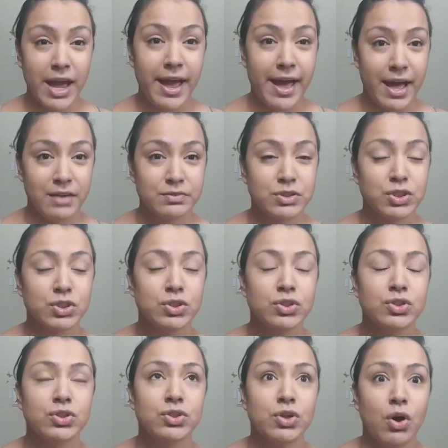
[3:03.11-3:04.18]
I have
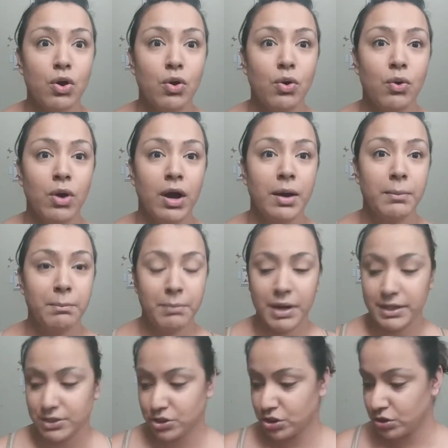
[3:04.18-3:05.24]
so
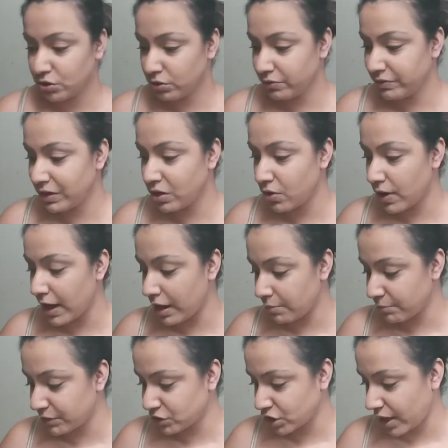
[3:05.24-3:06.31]
much. You don't even know
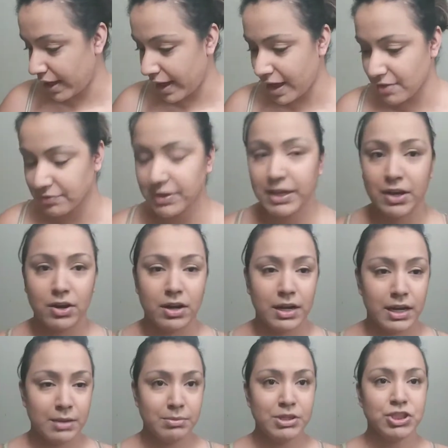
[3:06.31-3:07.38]
how much I have here.
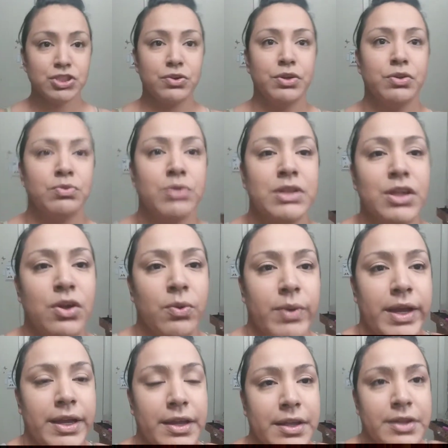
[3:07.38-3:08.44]
Let me show you really
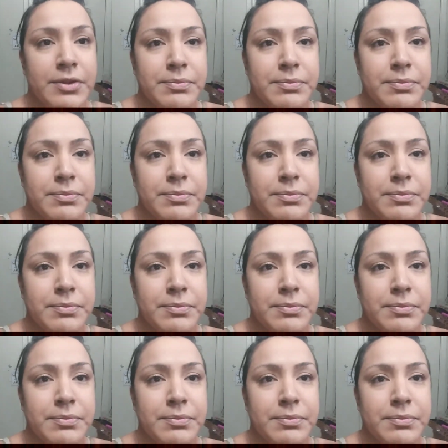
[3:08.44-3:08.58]
quick.